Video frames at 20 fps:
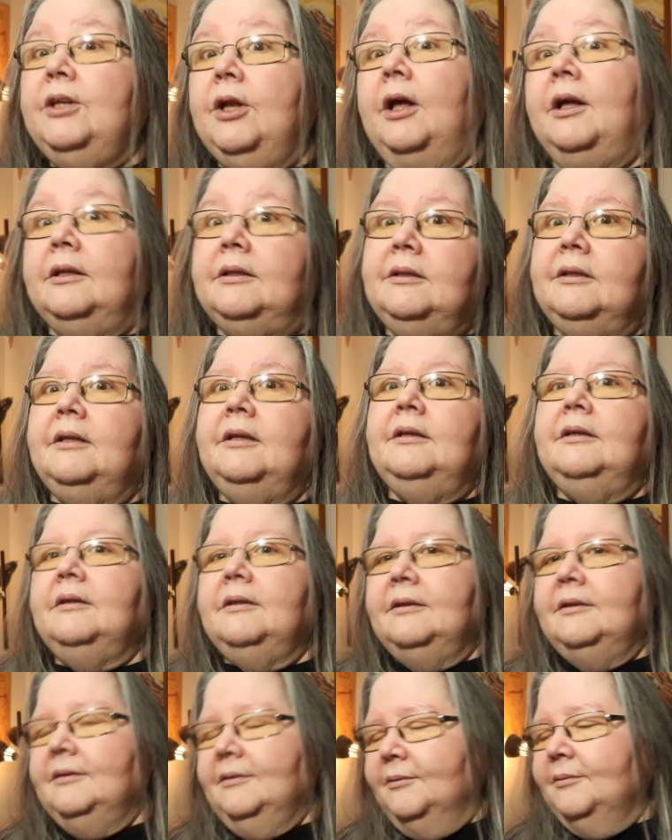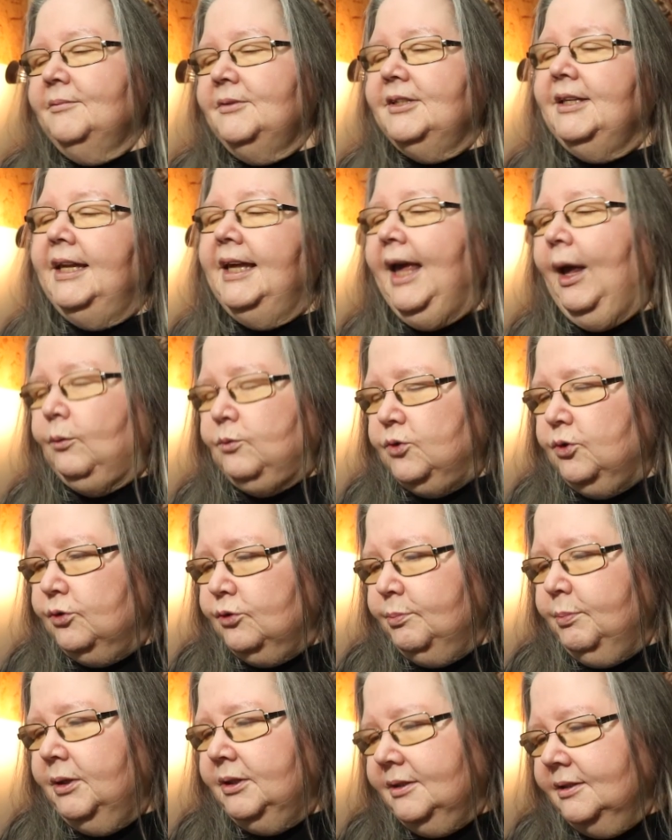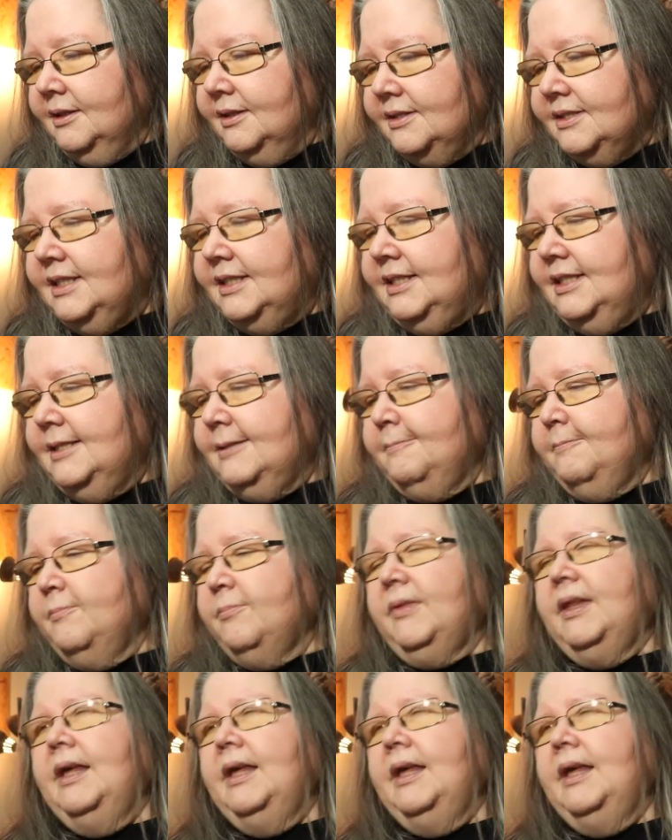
not the city councils, but the city's.